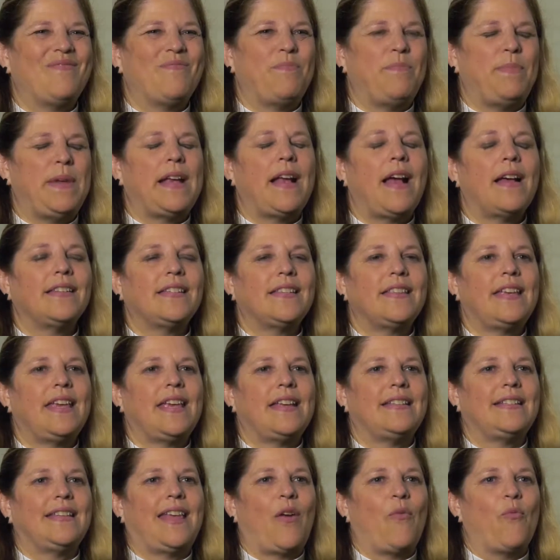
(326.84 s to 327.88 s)
Because the
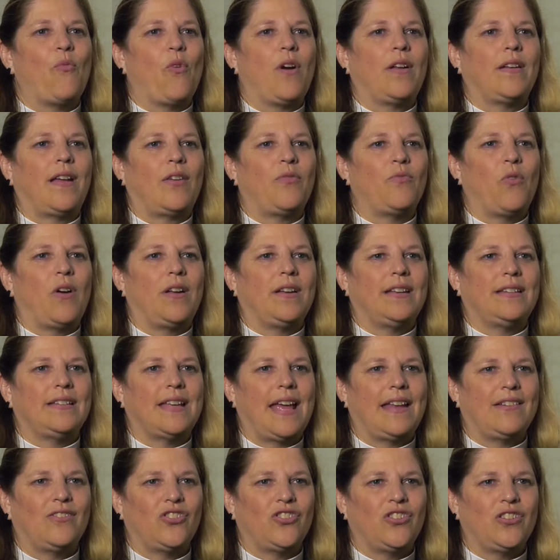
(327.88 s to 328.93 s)
kids get one-on-one
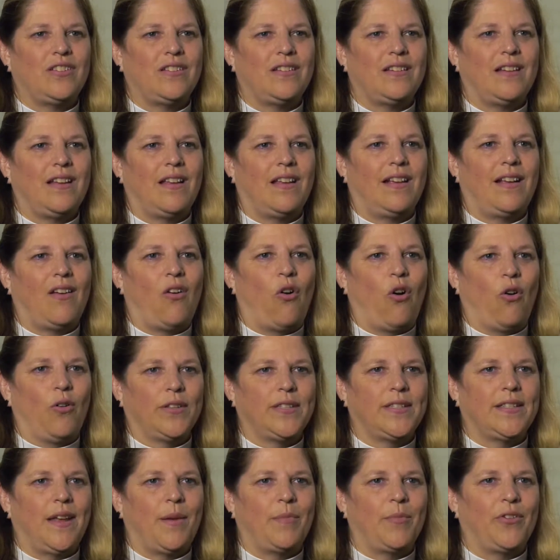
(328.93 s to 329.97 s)
attention all
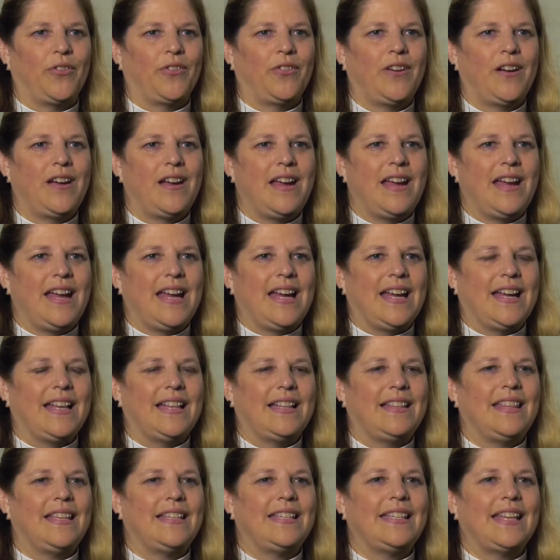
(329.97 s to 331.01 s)
summer,
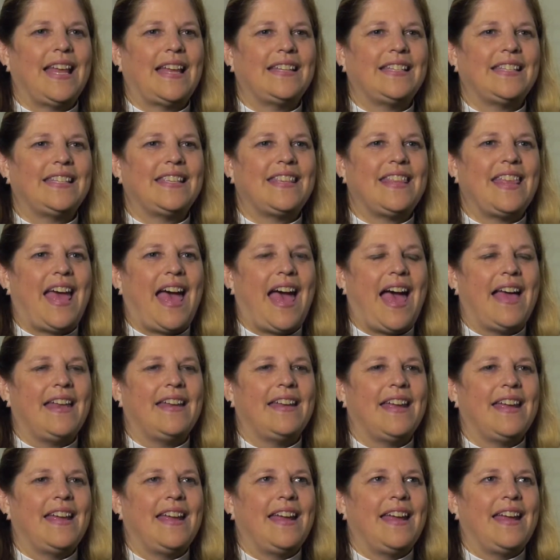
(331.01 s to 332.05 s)
the sense that
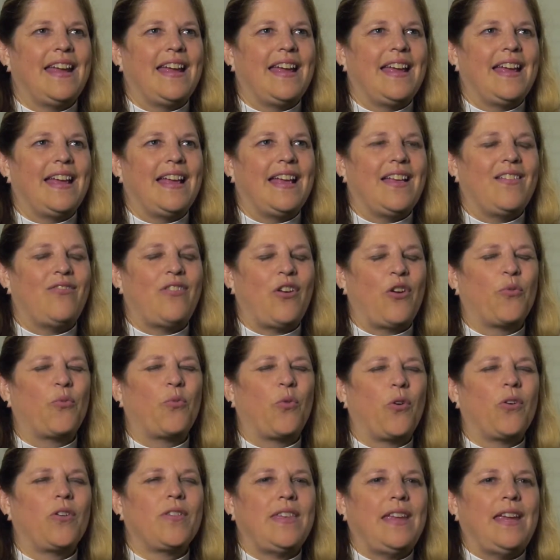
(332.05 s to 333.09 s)
they're
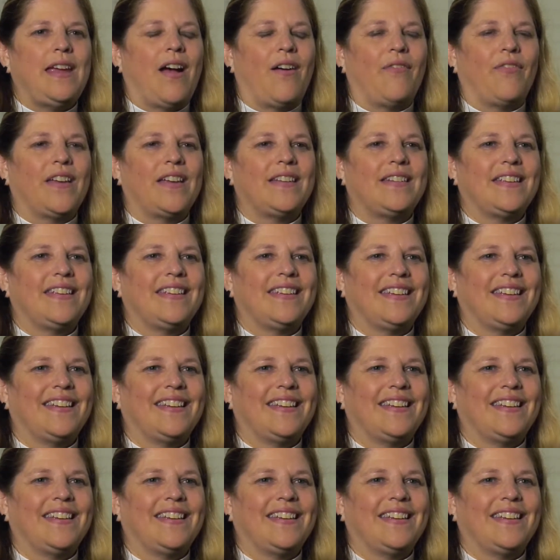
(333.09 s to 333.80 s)
worthy of it,